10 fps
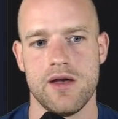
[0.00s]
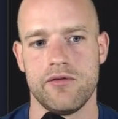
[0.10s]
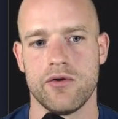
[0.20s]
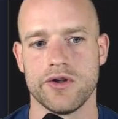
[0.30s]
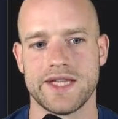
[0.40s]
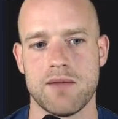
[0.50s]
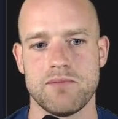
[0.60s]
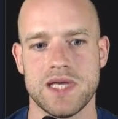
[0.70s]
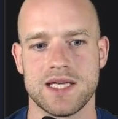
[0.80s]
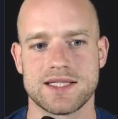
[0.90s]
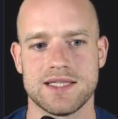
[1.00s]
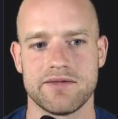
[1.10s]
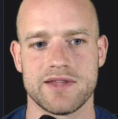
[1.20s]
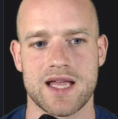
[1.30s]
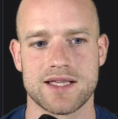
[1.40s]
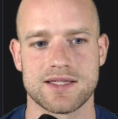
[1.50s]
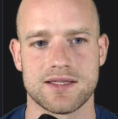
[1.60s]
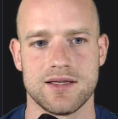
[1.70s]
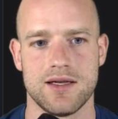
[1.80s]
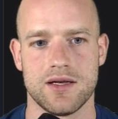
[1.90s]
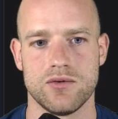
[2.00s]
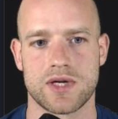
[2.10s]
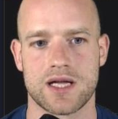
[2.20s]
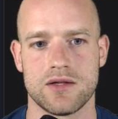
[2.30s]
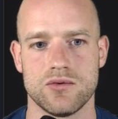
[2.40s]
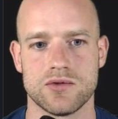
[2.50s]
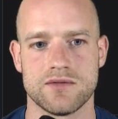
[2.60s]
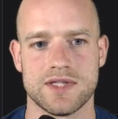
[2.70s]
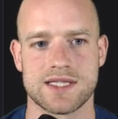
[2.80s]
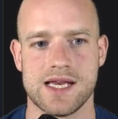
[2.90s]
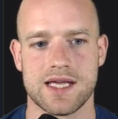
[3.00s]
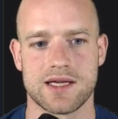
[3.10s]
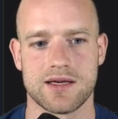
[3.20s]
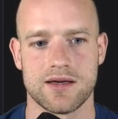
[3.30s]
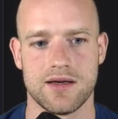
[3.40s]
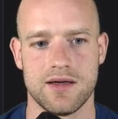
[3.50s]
For damping, stiffness, you can use this link.